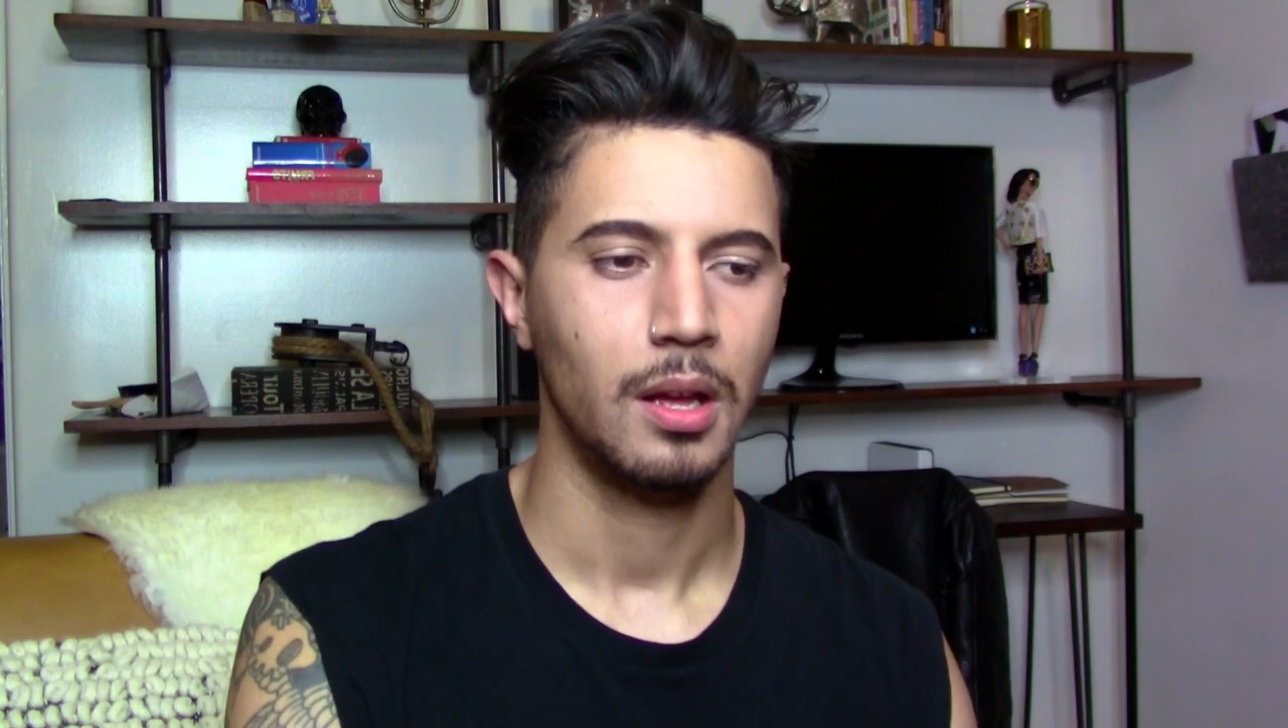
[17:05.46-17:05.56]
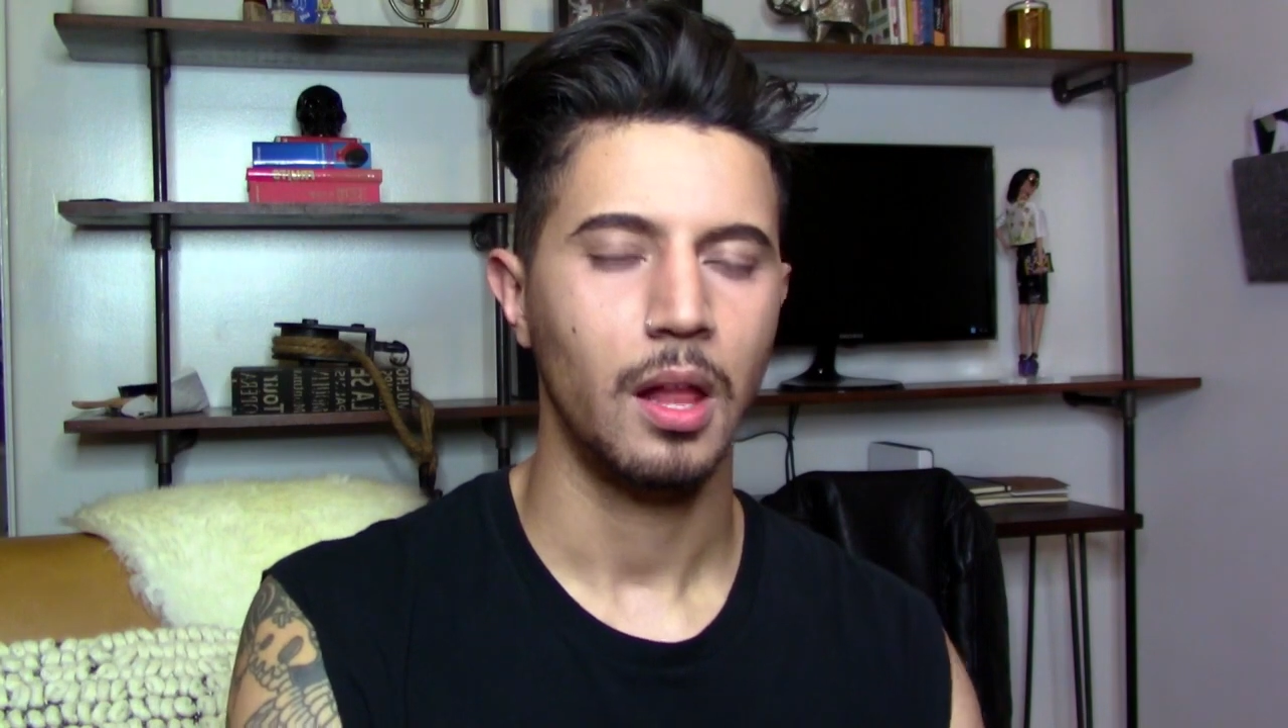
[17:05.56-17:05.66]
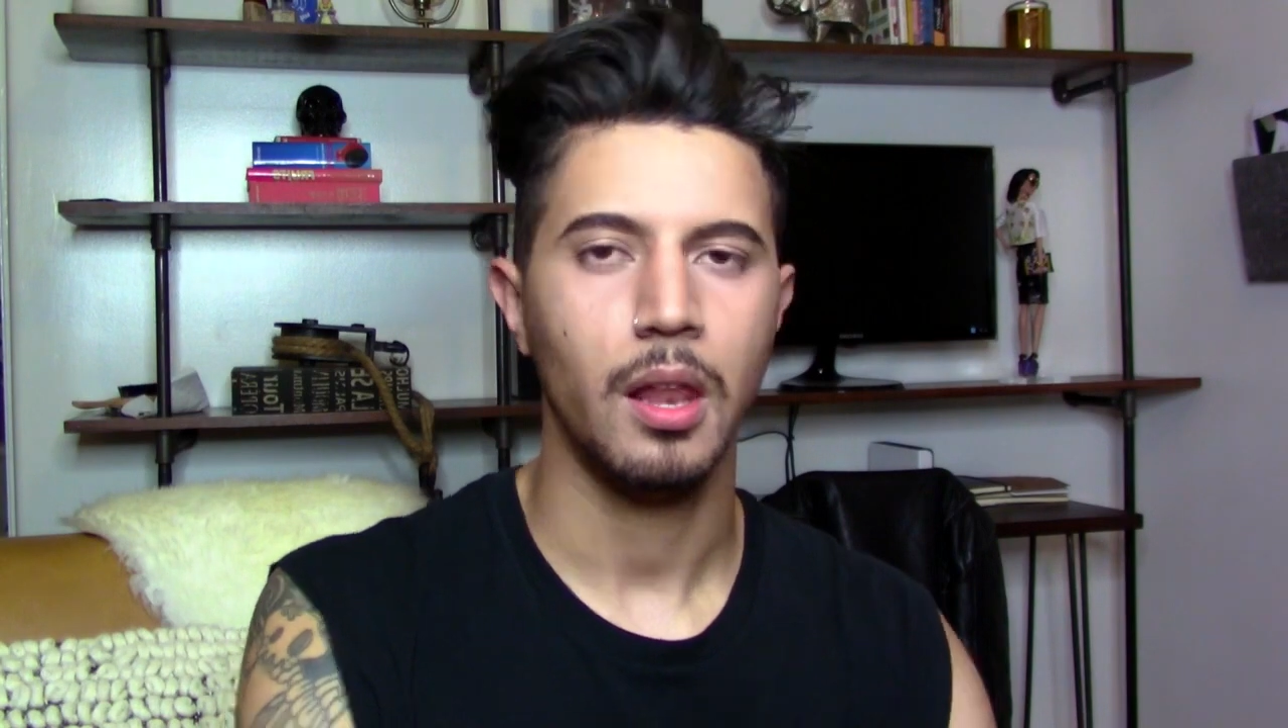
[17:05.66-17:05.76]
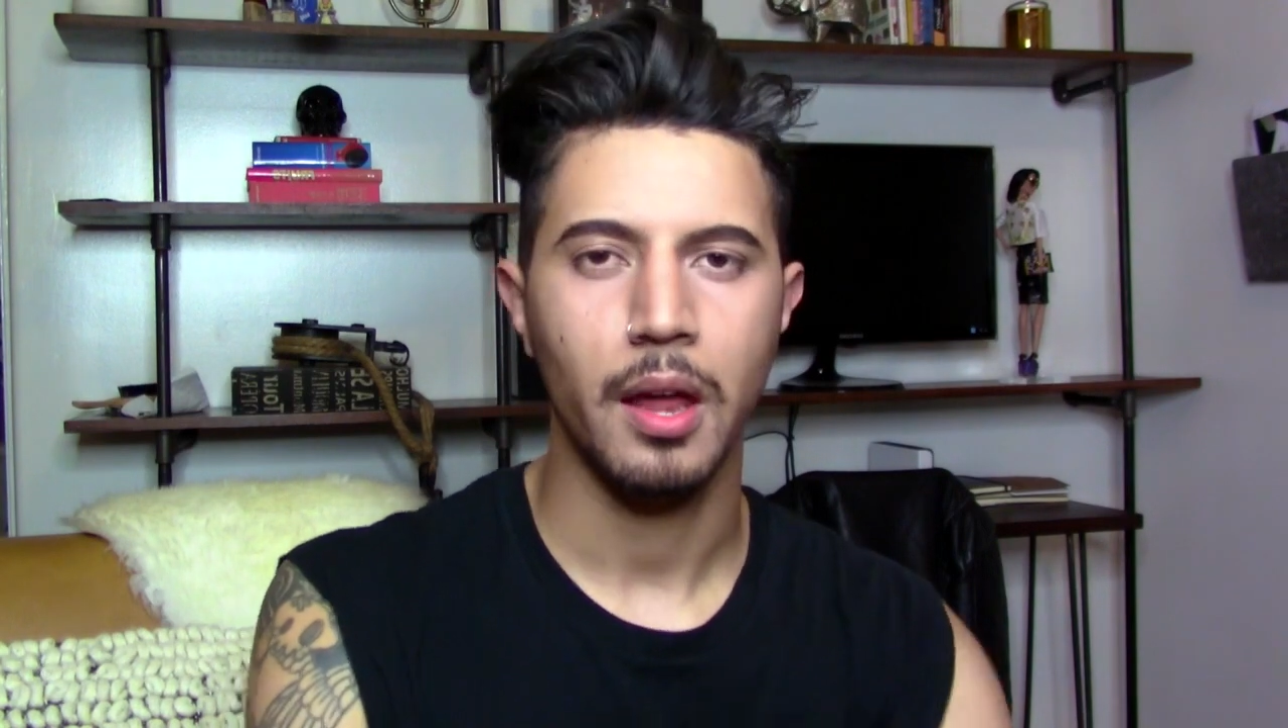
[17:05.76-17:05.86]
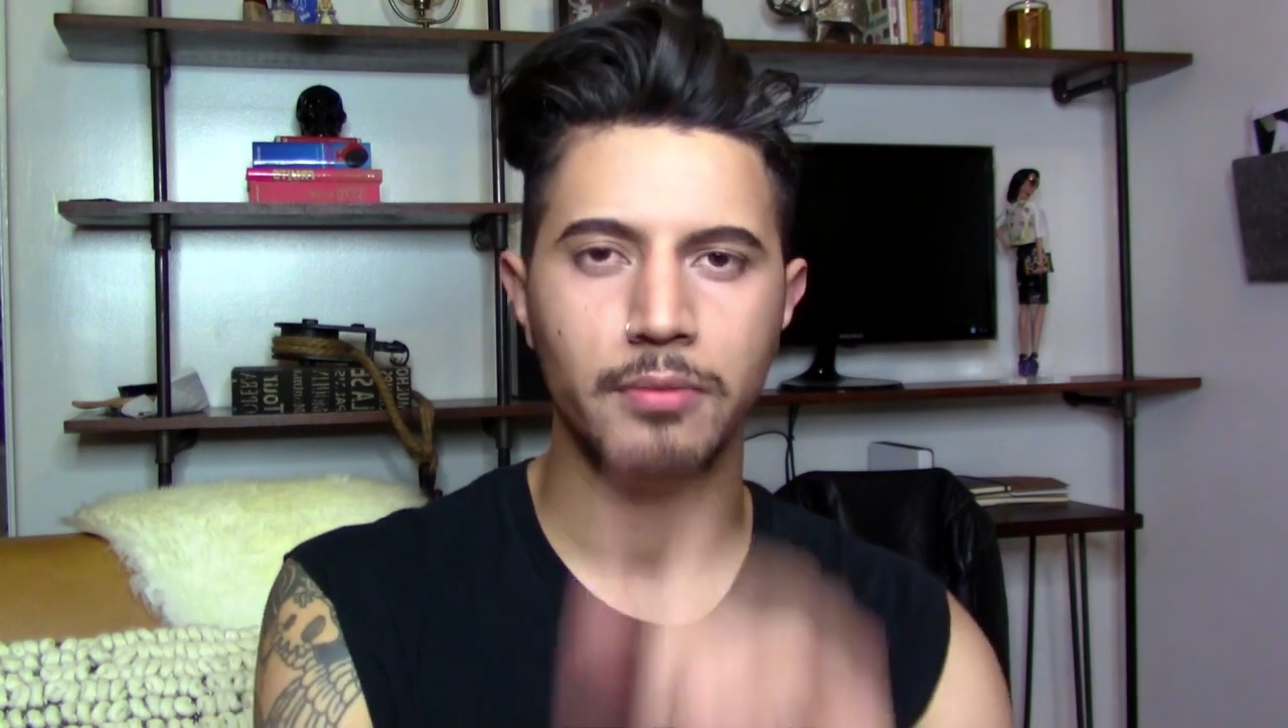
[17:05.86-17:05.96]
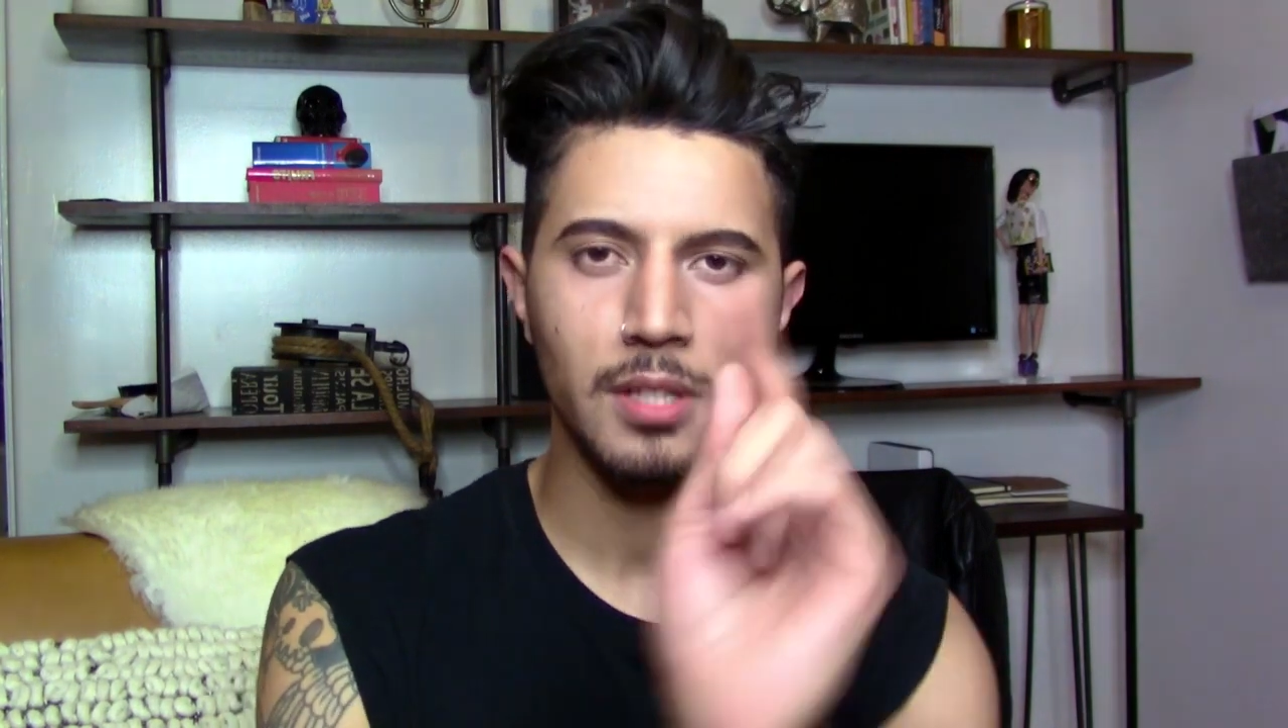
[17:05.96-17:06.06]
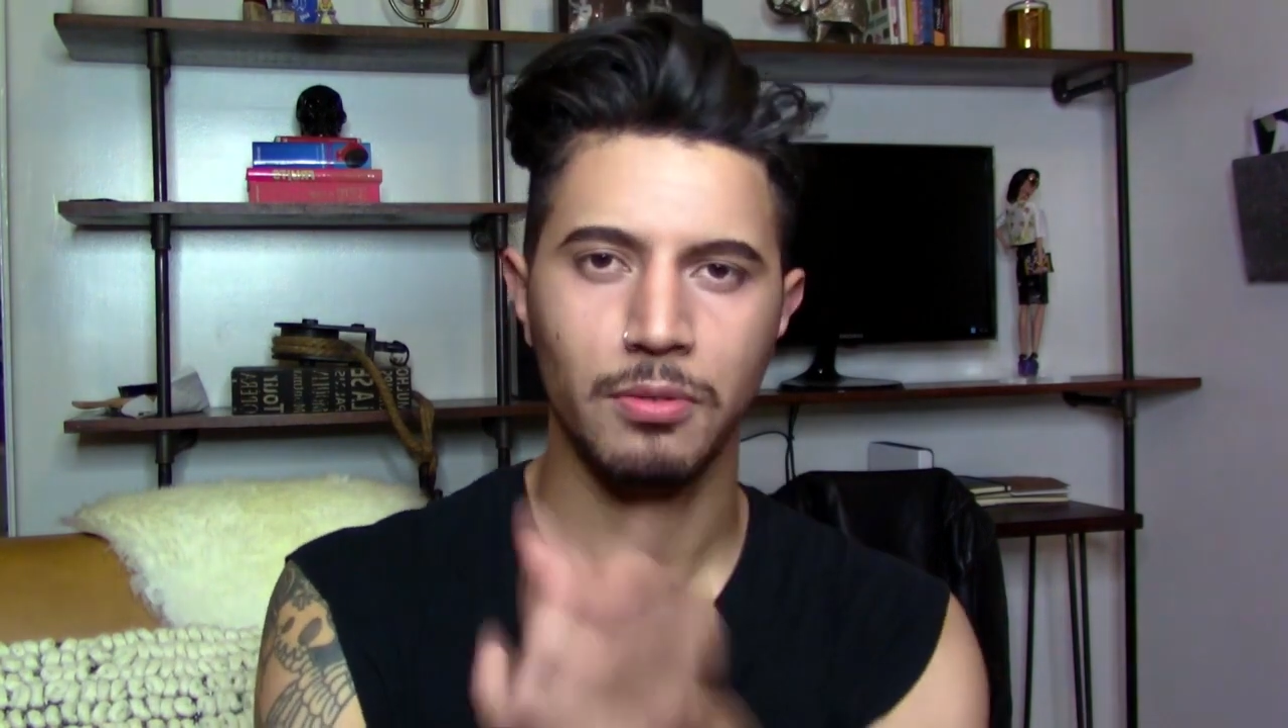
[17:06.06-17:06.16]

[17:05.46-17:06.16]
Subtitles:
A lot of